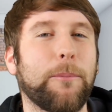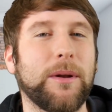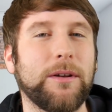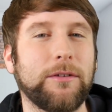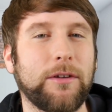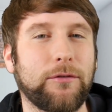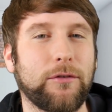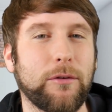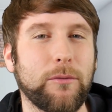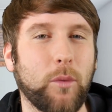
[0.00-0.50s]
in
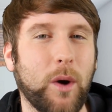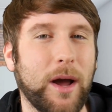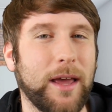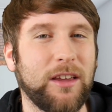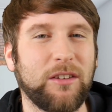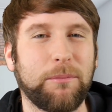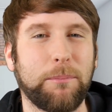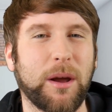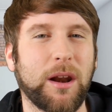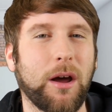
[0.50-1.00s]
different
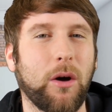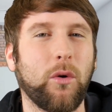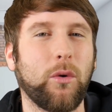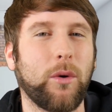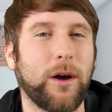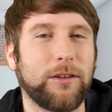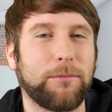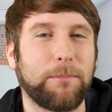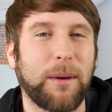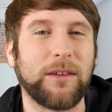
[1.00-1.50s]
ways but are
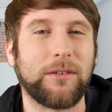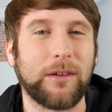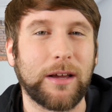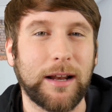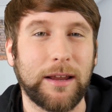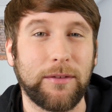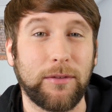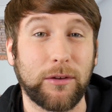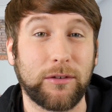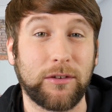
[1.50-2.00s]
always
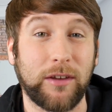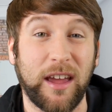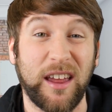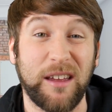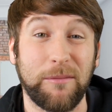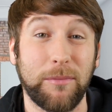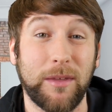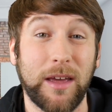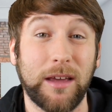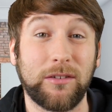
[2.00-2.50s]
basically the
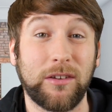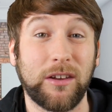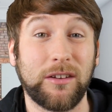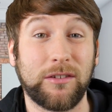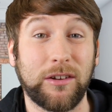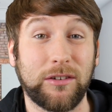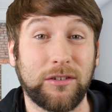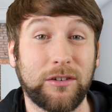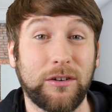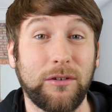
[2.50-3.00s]
same. There's
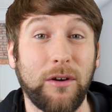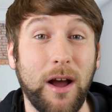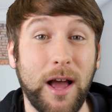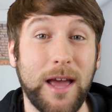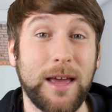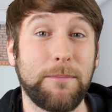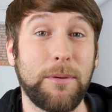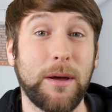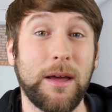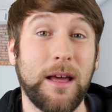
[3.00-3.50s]

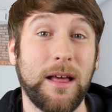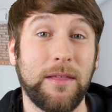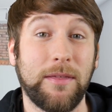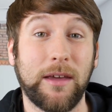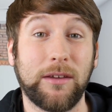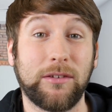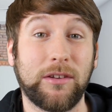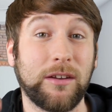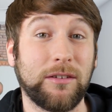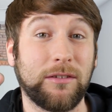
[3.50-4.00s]
describe,
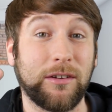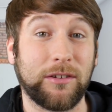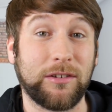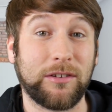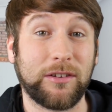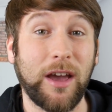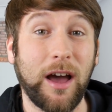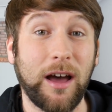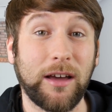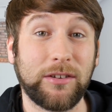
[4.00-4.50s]
there's
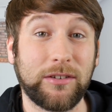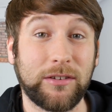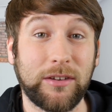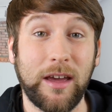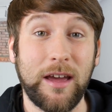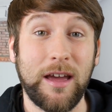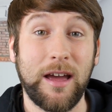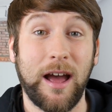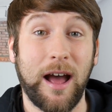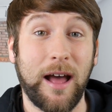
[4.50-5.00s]
discuss,
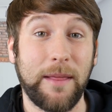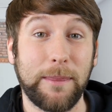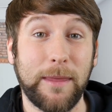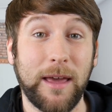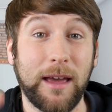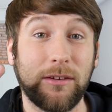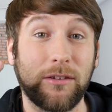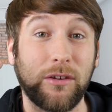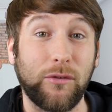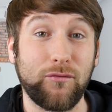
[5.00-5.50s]
and
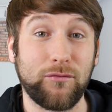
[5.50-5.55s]
there's